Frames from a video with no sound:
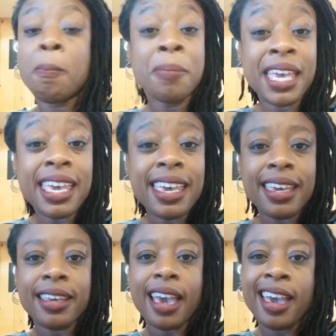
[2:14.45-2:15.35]

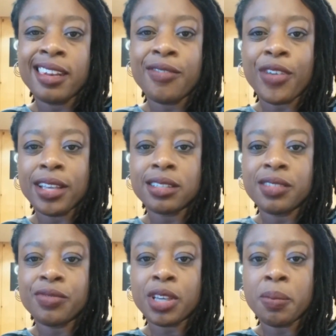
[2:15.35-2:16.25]
being an
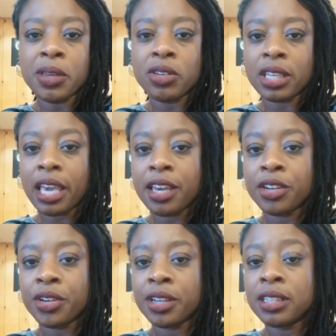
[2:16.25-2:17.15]
effective
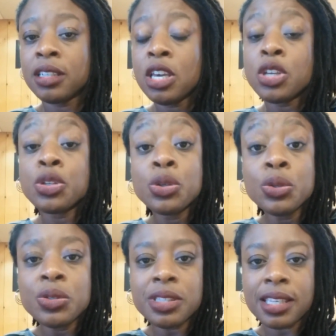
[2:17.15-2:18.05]
communicator and
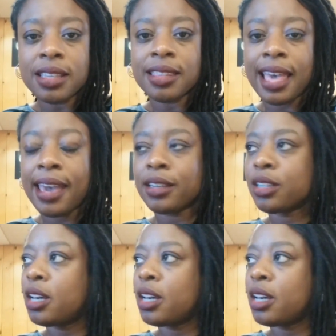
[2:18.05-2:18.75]
using that